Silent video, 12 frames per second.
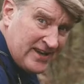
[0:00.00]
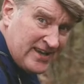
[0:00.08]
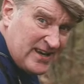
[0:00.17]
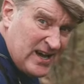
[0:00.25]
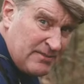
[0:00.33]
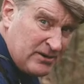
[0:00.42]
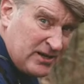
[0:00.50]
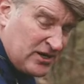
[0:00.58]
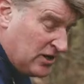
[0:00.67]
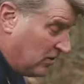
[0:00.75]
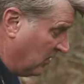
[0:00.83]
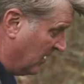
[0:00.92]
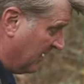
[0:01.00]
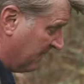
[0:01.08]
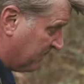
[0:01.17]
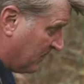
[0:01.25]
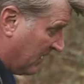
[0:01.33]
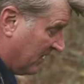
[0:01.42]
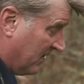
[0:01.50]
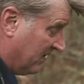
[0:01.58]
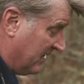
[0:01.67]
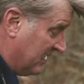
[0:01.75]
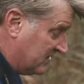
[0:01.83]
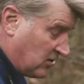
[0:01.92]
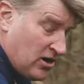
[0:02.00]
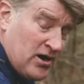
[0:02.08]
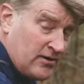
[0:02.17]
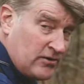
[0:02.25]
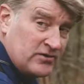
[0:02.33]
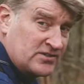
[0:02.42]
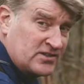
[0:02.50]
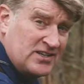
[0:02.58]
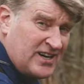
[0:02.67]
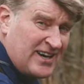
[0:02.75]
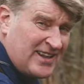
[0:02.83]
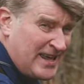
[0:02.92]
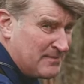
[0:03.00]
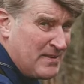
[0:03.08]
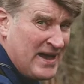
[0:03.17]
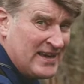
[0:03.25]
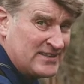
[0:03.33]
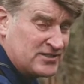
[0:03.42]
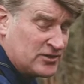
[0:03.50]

in I'm gonna go. These augers cut like mad,